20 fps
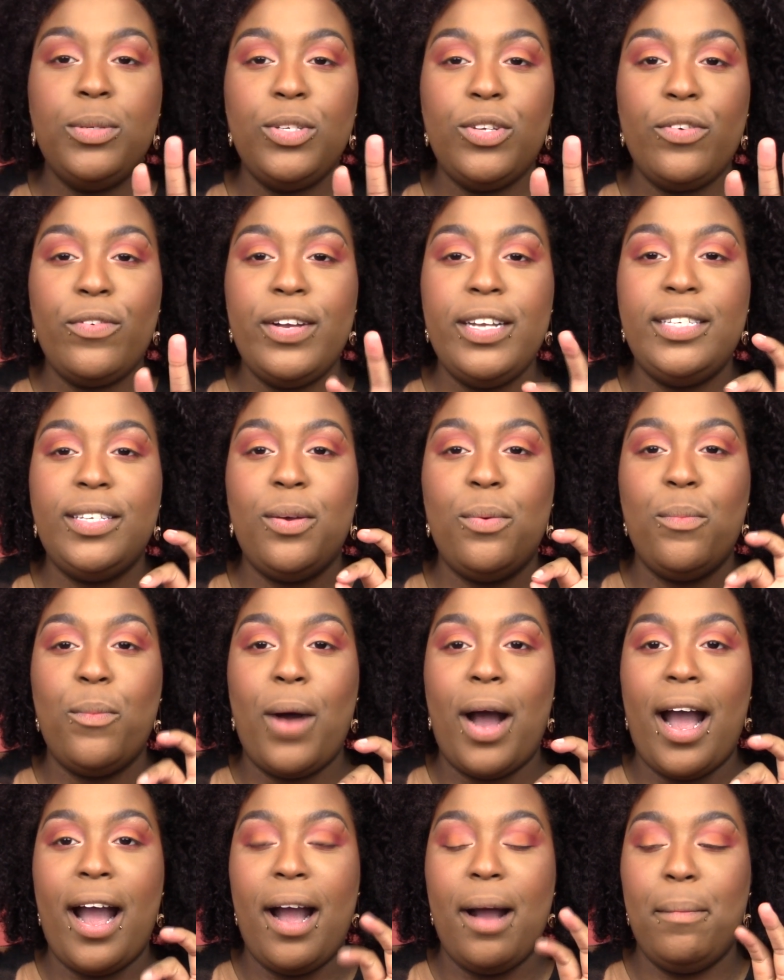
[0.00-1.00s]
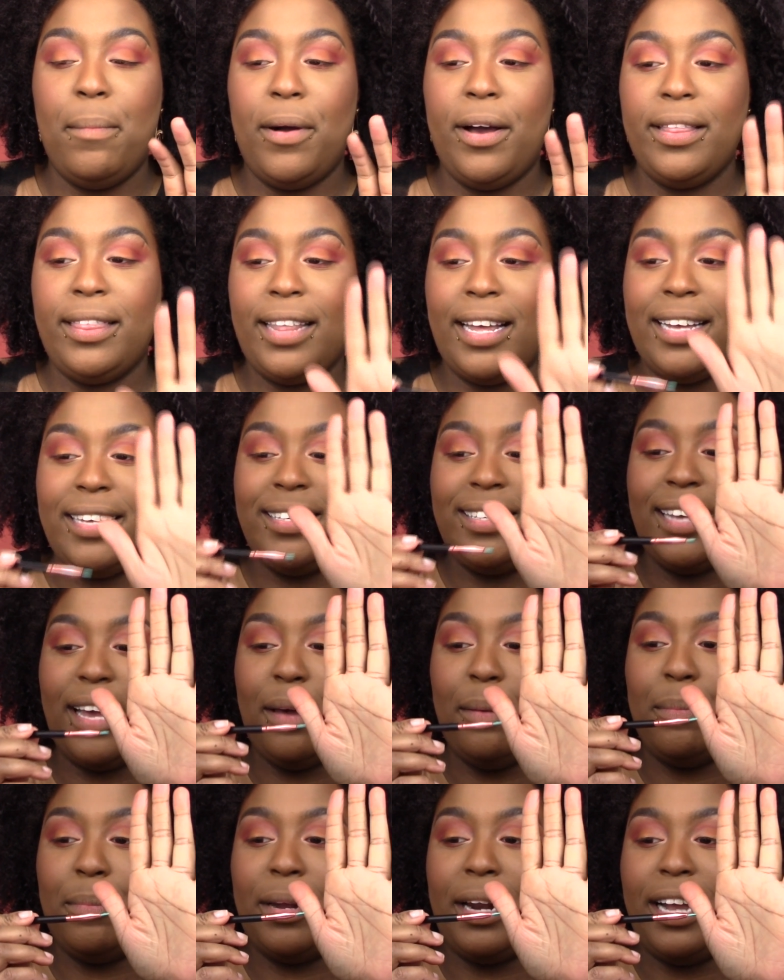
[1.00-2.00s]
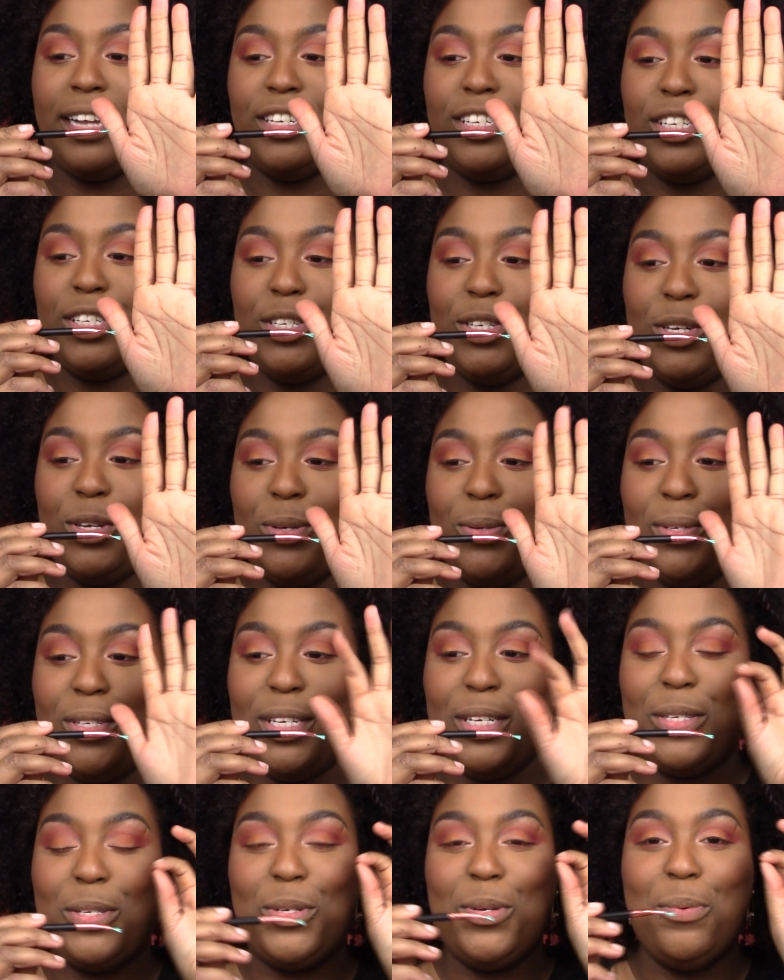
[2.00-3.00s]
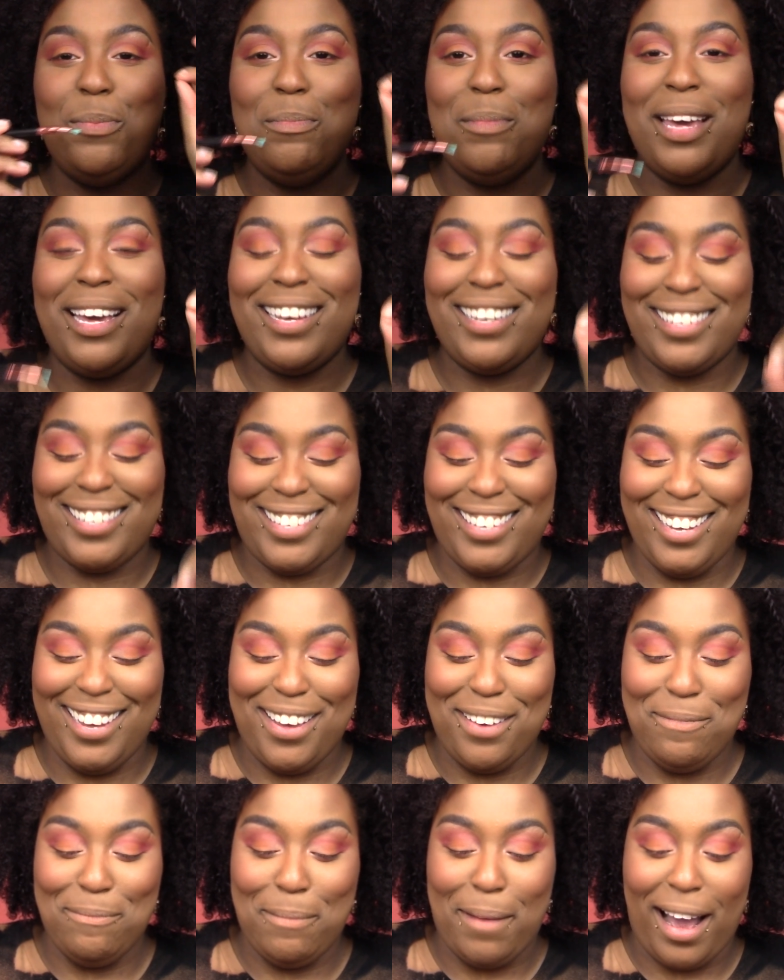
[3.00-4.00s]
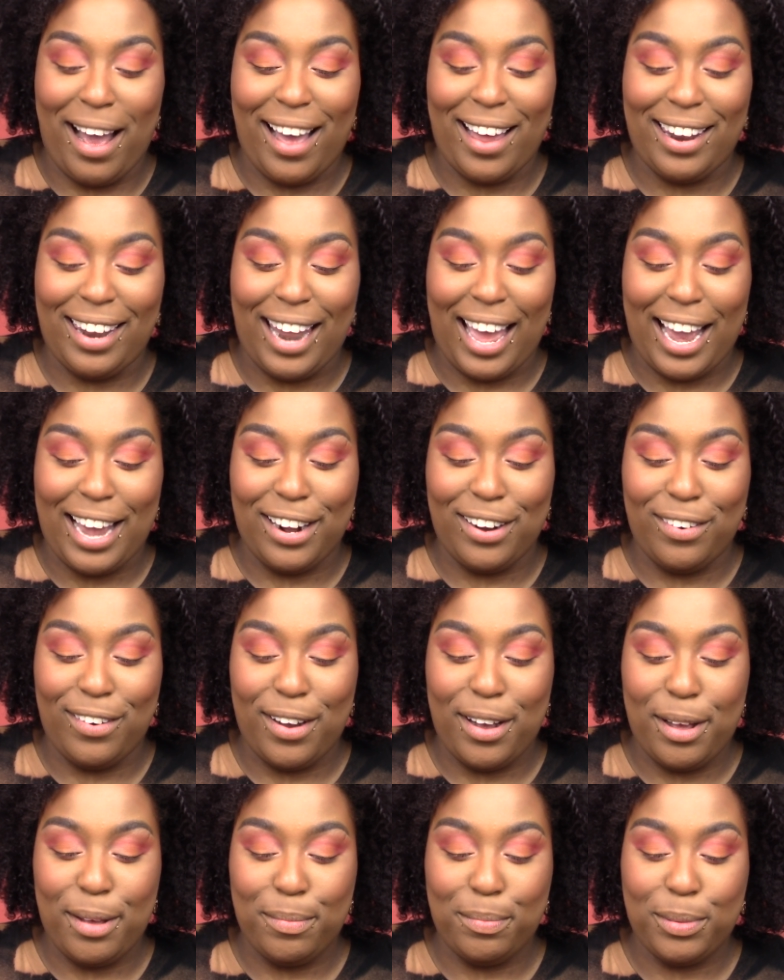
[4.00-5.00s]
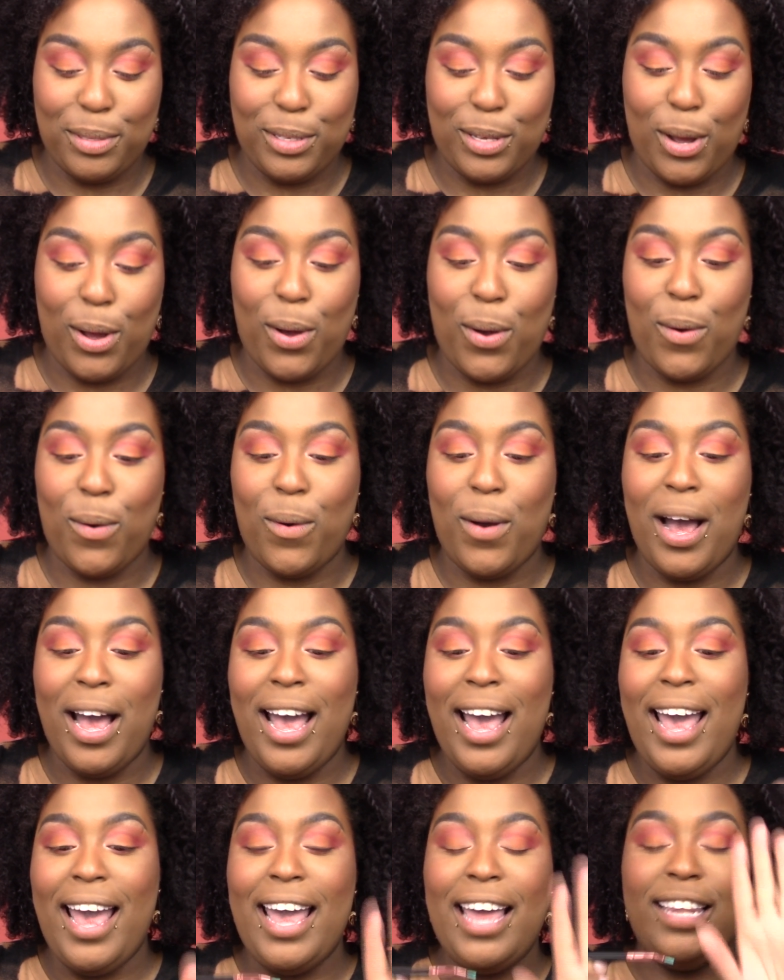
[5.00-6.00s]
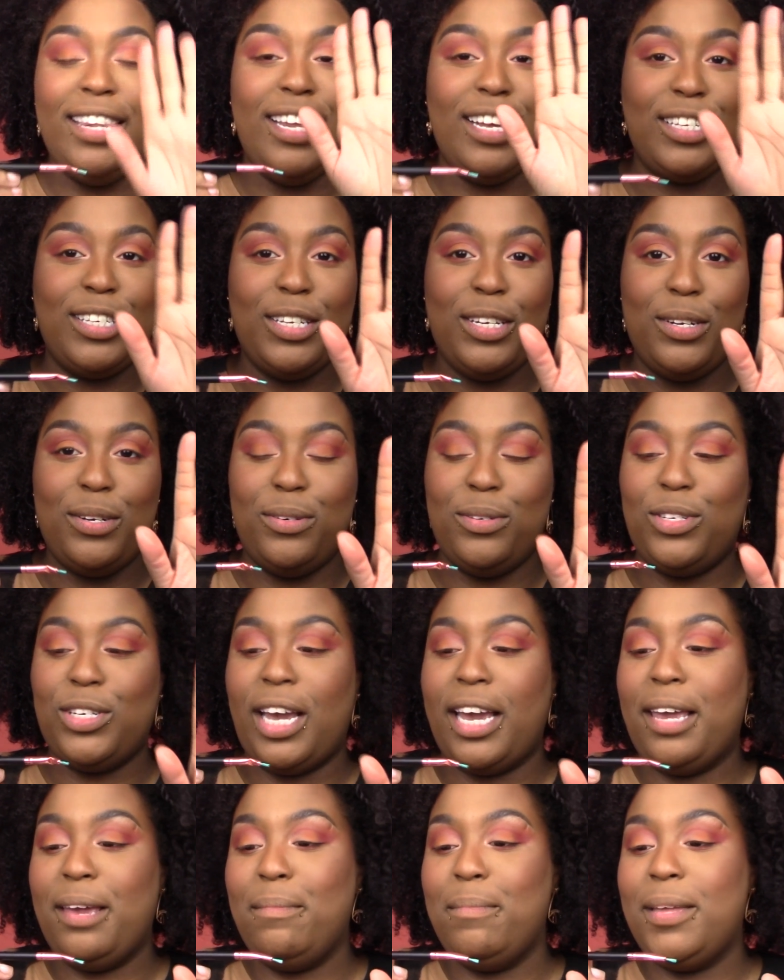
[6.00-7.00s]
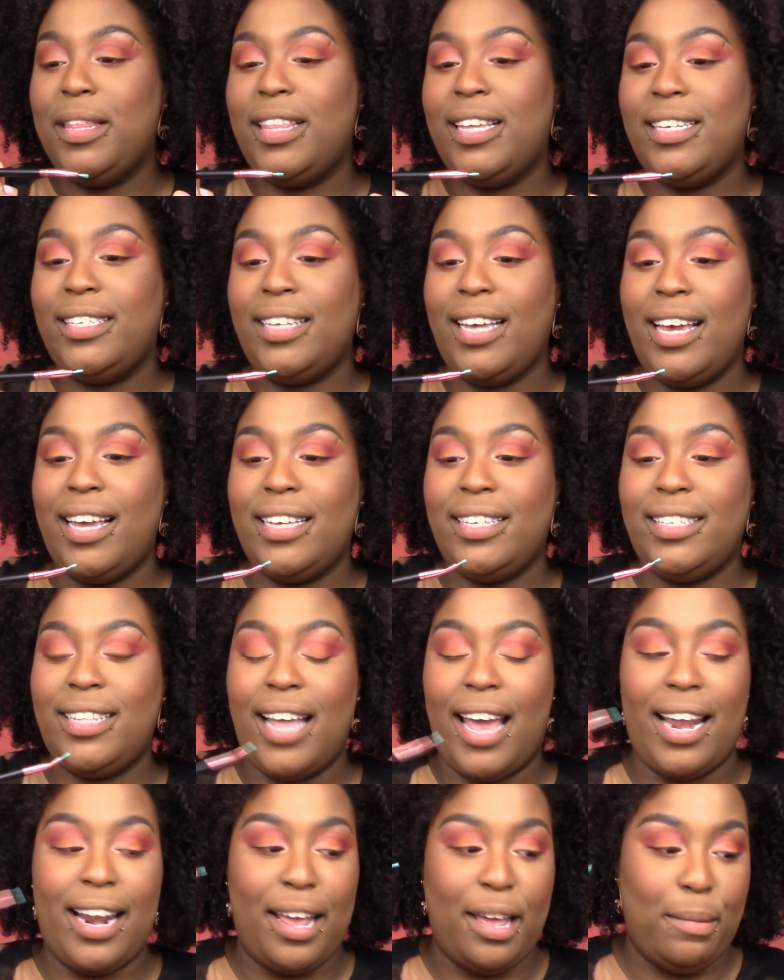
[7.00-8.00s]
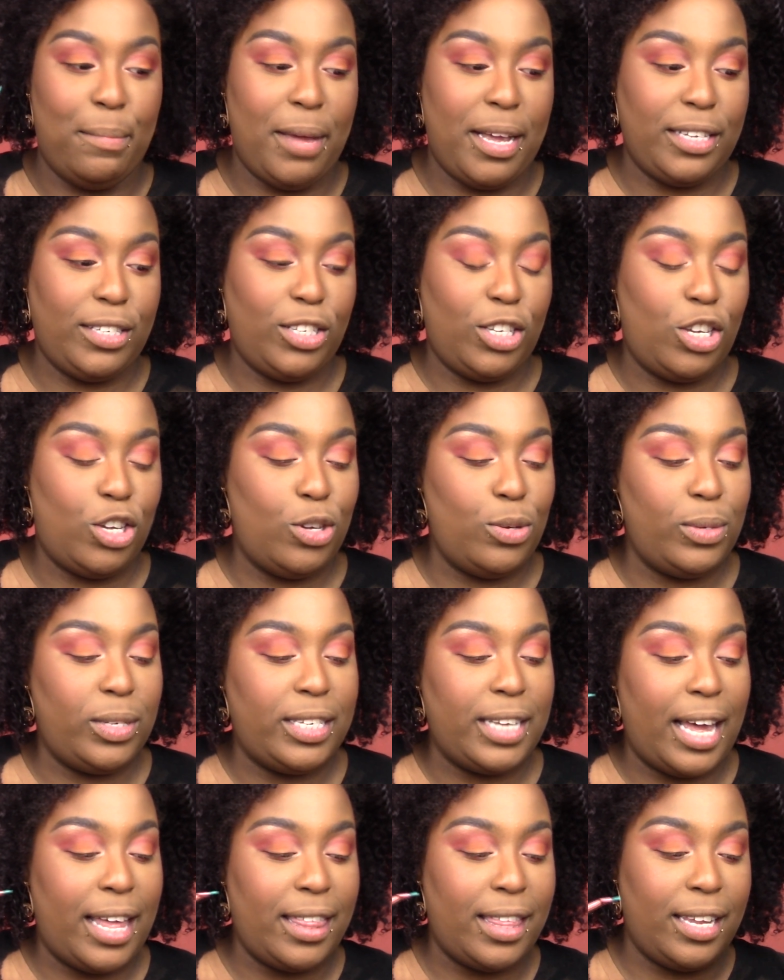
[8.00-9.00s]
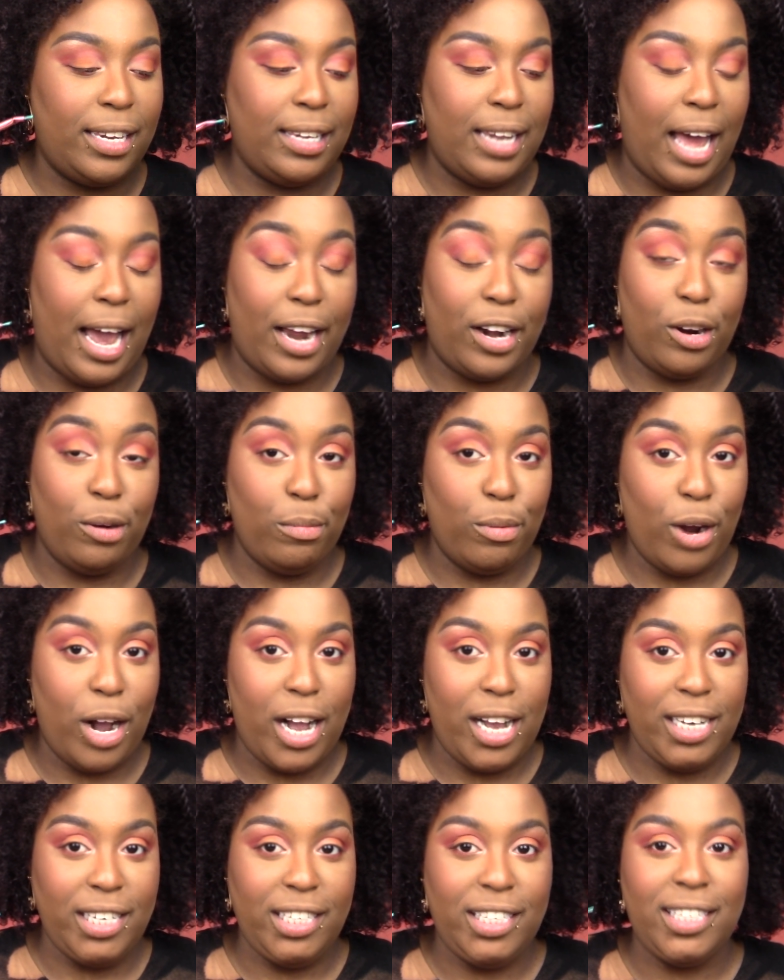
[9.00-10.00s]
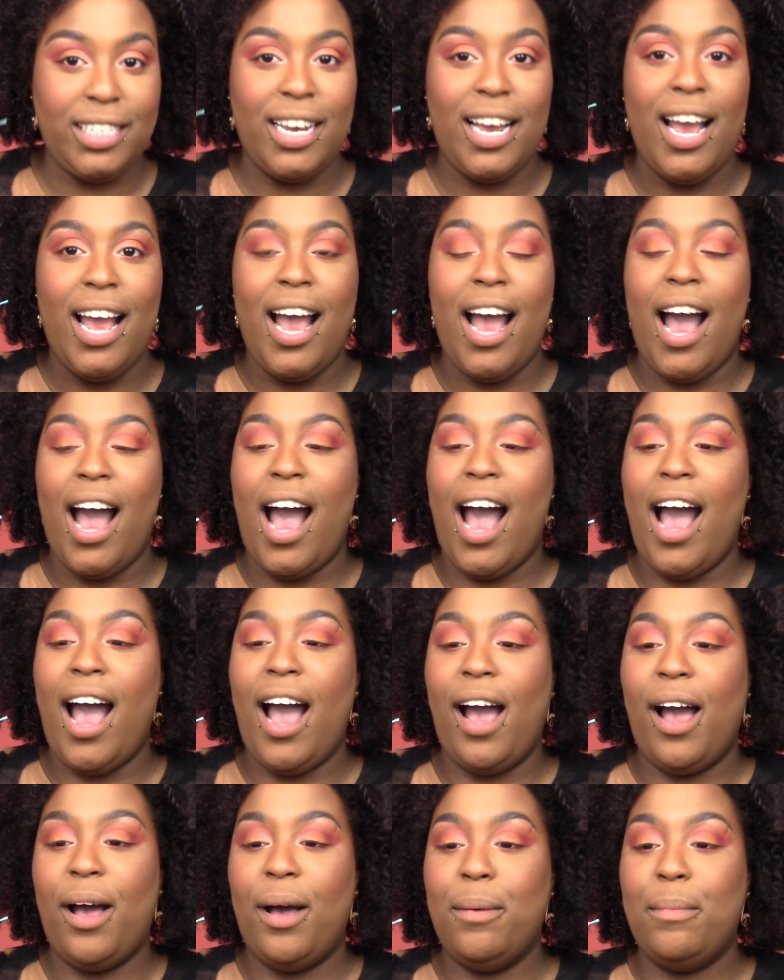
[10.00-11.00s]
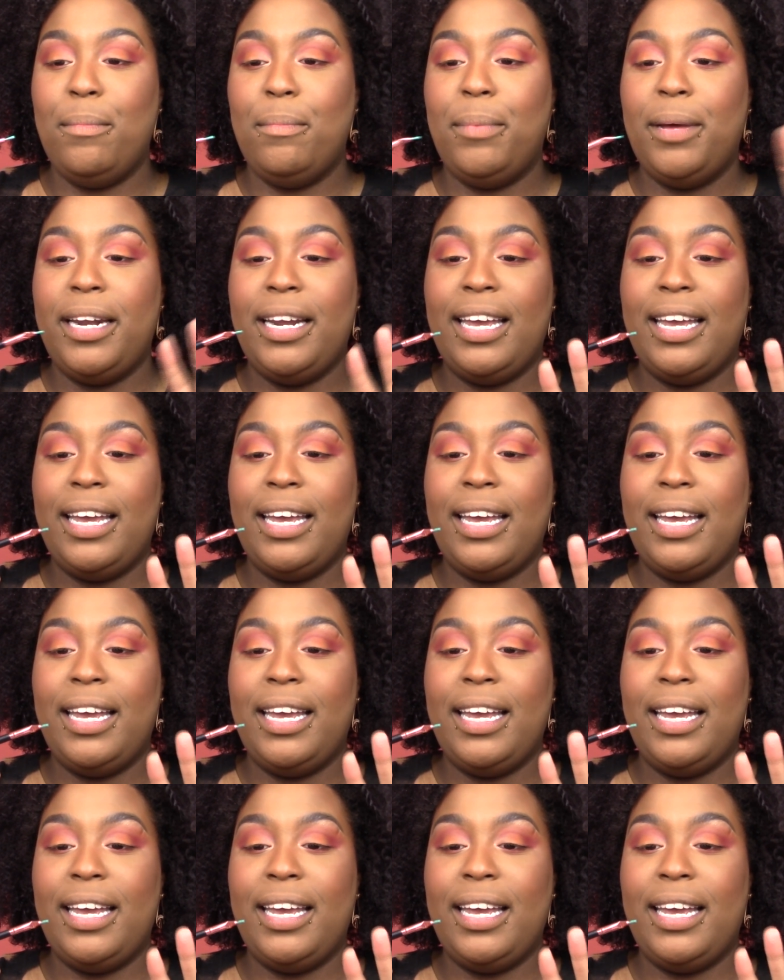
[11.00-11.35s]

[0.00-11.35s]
was the reason why I bought that set, but I just used it to mix my liner up. So it looks a little janky, but this is that MSQ set, the liner brush. But